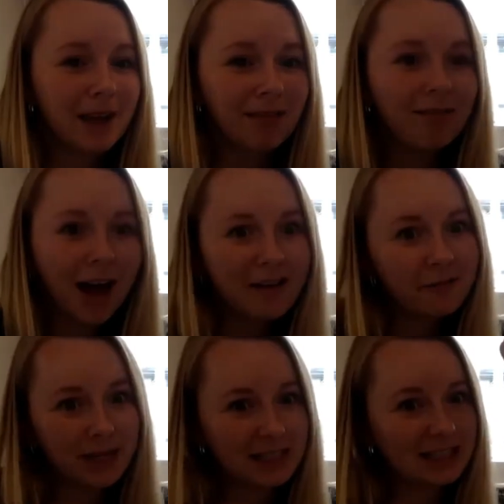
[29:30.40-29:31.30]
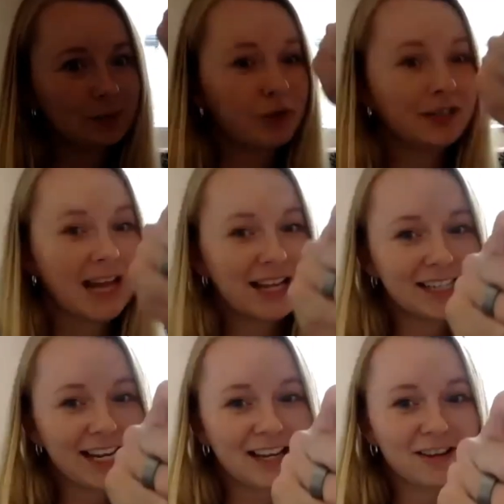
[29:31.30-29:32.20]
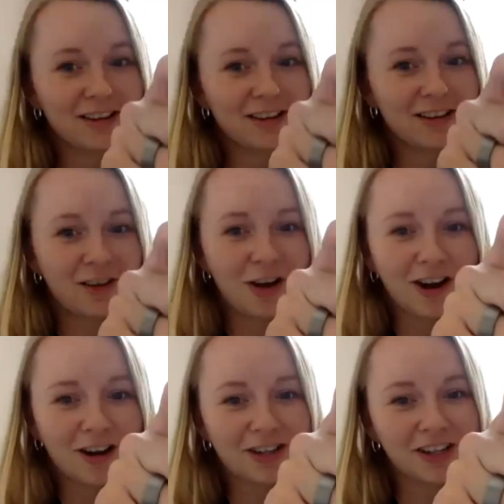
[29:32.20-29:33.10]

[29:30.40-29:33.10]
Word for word: a lot of places will not take card.